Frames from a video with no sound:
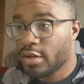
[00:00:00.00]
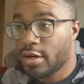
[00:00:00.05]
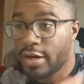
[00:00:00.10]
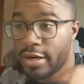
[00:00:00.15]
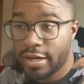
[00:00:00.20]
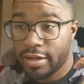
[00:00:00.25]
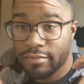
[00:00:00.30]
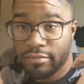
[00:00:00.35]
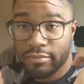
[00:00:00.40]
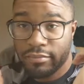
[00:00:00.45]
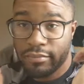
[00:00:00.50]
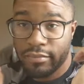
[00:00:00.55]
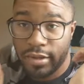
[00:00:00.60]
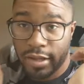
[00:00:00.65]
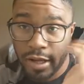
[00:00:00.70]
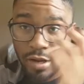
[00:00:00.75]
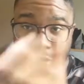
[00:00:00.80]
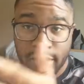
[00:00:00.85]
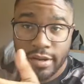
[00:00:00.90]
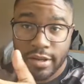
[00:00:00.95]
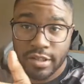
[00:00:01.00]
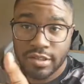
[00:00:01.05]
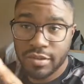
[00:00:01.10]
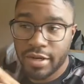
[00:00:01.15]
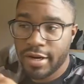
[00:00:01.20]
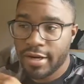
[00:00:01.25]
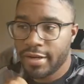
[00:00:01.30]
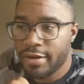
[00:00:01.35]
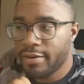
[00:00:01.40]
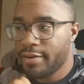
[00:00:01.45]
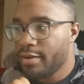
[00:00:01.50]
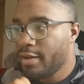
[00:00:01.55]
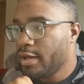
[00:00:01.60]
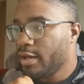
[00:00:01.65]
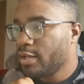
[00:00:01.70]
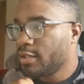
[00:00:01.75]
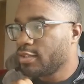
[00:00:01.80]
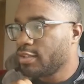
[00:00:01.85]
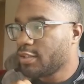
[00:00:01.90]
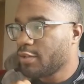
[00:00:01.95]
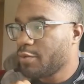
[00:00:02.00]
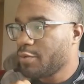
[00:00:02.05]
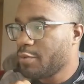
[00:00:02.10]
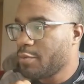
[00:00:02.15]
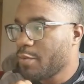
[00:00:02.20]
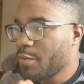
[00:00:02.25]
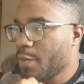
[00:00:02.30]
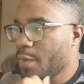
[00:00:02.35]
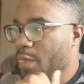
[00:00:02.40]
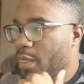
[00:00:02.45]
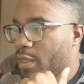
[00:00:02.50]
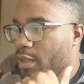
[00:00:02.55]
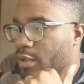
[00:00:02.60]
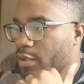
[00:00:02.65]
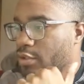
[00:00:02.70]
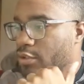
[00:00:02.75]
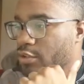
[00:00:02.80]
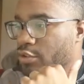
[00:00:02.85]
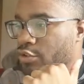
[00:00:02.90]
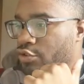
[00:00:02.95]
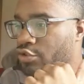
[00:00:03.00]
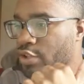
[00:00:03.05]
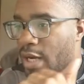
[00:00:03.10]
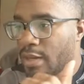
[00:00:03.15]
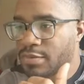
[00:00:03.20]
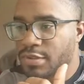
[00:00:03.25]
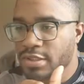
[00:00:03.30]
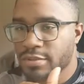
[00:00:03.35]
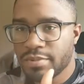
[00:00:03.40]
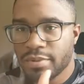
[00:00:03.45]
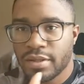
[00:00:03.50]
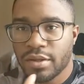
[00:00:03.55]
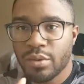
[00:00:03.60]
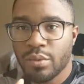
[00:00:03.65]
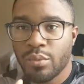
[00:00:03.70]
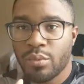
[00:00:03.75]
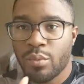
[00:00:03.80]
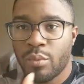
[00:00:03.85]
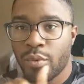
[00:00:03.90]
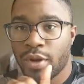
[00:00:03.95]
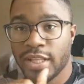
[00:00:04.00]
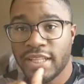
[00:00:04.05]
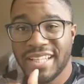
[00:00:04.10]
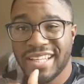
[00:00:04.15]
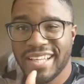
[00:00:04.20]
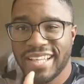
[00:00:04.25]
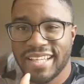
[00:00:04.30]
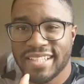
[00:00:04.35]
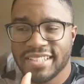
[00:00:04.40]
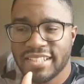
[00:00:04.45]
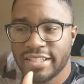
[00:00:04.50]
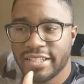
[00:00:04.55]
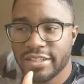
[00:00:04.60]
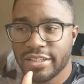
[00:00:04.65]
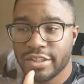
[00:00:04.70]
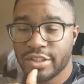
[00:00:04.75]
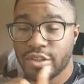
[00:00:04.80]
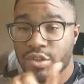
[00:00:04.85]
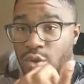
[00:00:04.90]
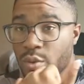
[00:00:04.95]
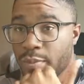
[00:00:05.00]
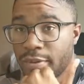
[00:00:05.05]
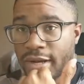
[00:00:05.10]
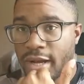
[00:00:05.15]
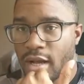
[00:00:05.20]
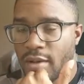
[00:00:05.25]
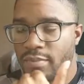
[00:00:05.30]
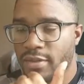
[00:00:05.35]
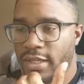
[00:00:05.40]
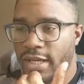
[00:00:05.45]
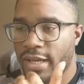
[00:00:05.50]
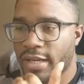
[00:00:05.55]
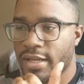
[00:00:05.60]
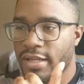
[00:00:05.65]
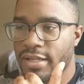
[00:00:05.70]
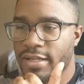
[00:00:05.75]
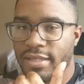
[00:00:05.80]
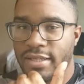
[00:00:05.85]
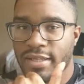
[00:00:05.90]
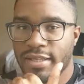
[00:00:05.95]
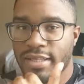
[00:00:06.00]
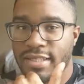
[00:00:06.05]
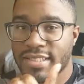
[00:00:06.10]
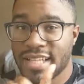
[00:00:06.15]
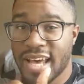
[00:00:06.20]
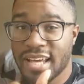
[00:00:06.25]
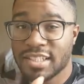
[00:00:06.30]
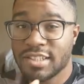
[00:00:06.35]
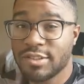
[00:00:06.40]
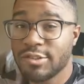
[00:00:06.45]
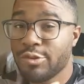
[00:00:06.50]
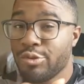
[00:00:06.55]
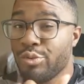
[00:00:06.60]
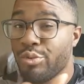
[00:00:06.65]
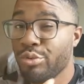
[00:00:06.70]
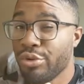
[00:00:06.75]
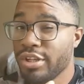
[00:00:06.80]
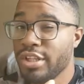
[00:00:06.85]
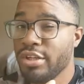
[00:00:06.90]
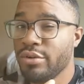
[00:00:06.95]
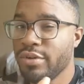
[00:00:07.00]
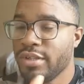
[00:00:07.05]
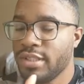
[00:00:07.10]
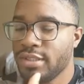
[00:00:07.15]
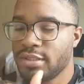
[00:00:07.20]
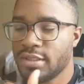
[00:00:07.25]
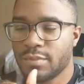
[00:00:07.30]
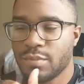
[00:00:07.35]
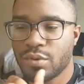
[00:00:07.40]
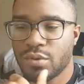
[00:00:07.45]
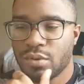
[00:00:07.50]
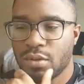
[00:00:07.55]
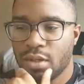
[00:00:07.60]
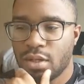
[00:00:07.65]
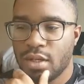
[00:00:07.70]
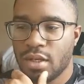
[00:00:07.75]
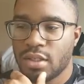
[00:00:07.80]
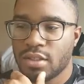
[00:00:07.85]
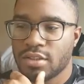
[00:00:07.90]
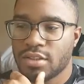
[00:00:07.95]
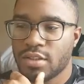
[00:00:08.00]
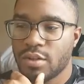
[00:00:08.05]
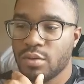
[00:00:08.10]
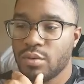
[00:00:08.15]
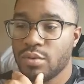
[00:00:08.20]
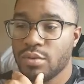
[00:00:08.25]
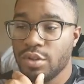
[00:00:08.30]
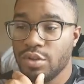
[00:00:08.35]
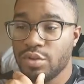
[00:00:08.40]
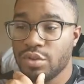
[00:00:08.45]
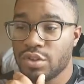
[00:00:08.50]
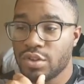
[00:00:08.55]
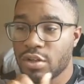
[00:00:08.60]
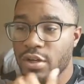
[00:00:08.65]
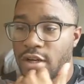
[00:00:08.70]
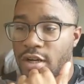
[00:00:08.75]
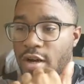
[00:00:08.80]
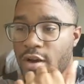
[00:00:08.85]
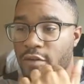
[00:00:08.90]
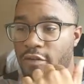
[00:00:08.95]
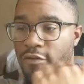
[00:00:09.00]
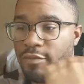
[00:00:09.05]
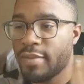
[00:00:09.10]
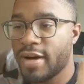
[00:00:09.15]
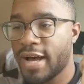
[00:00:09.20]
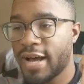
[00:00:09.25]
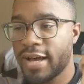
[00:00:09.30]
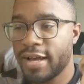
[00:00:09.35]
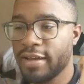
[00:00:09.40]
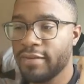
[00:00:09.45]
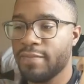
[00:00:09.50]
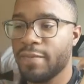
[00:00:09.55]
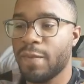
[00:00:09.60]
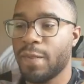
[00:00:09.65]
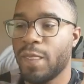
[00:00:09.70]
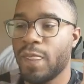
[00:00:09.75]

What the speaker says: Alright, here it is right here. So dropshipping really isn't super complicated. It's actually really simple. So you start off by